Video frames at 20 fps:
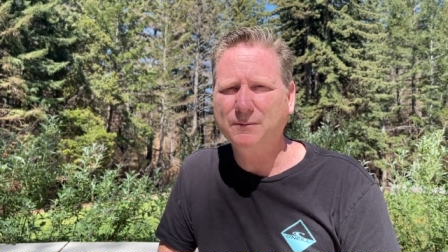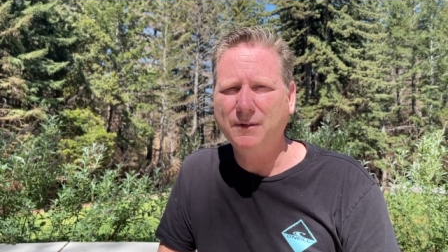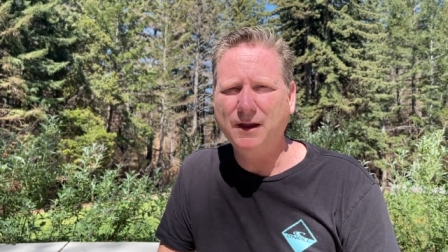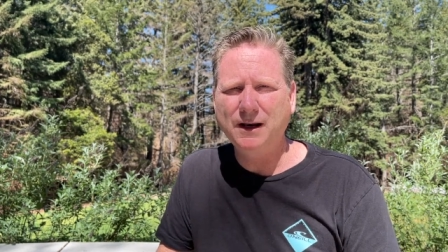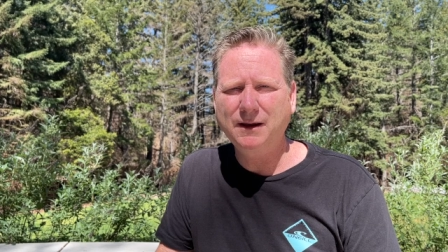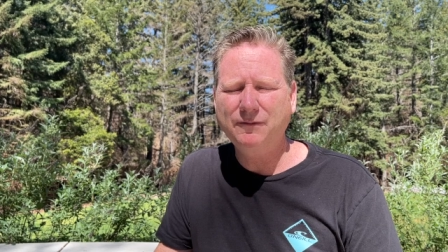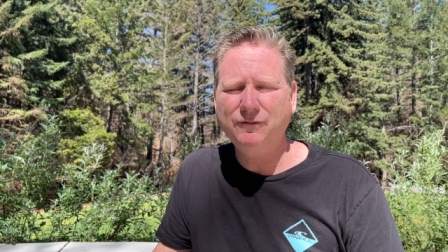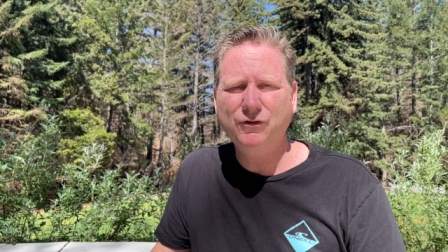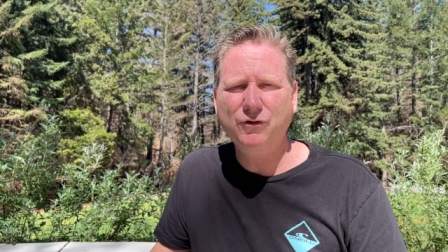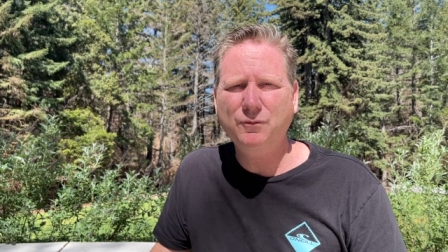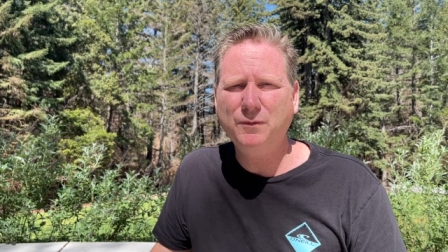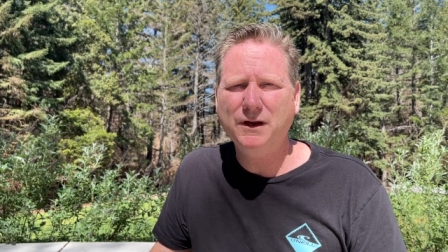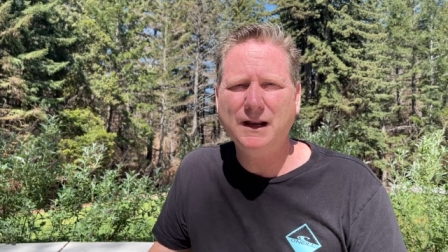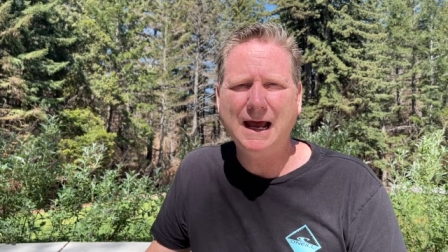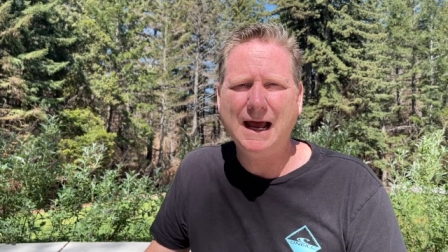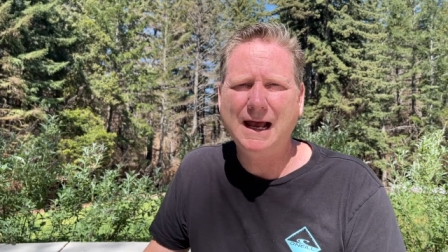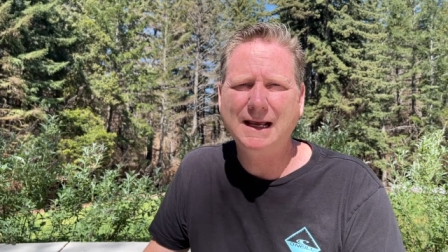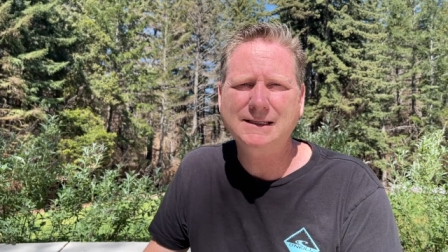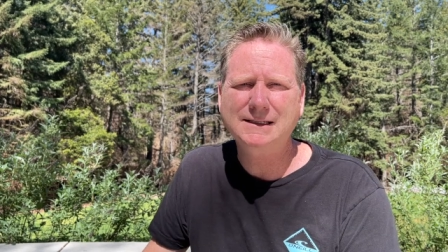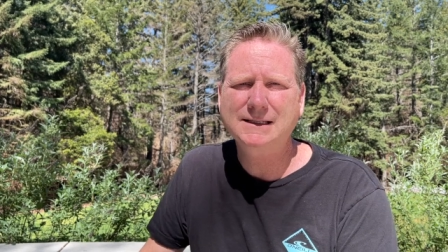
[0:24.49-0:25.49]
Many of you have been
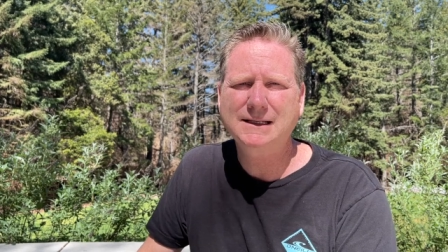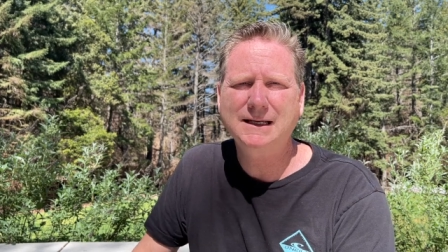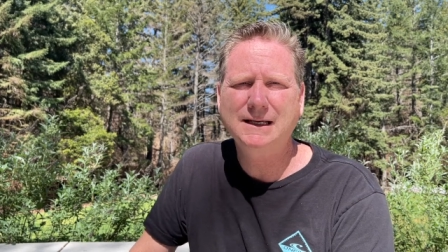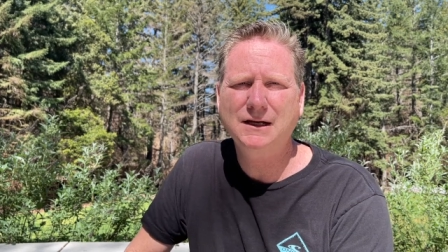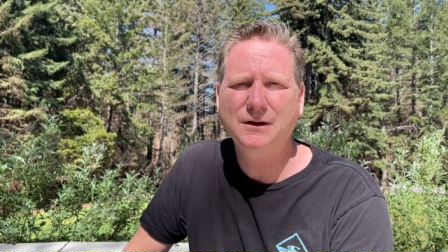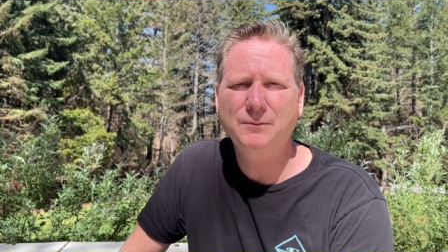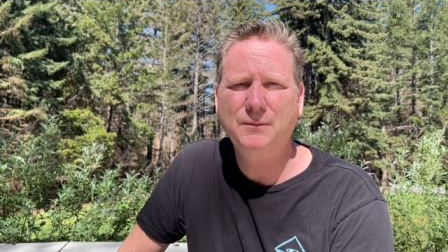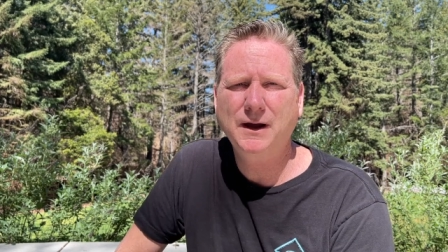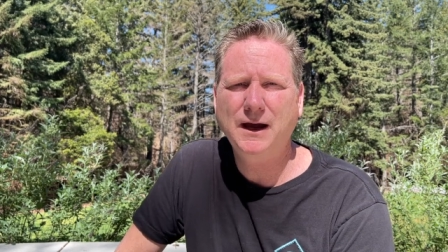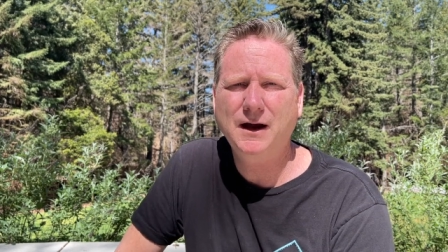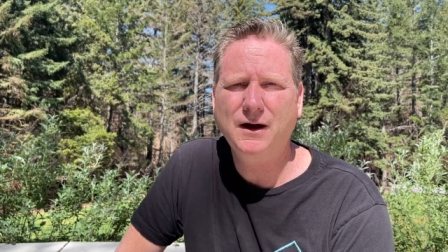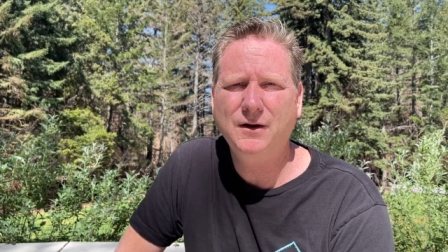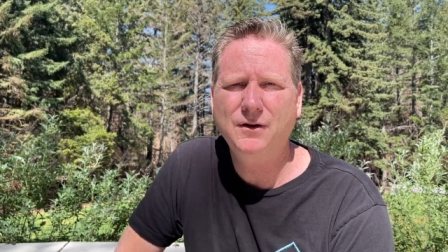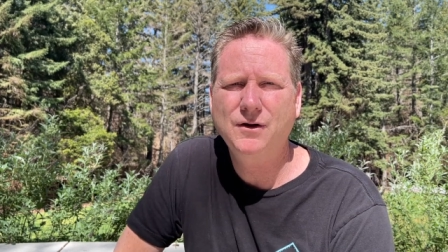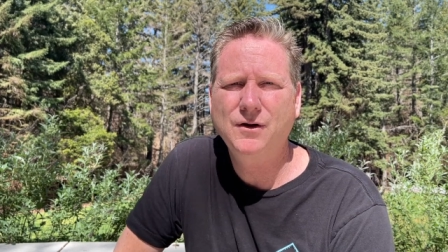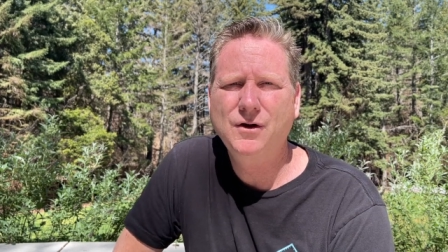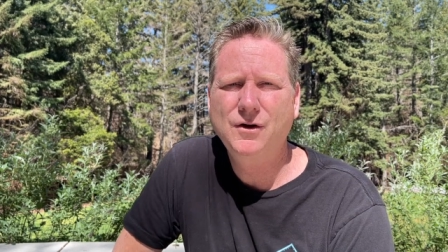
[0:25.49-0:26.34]
asking about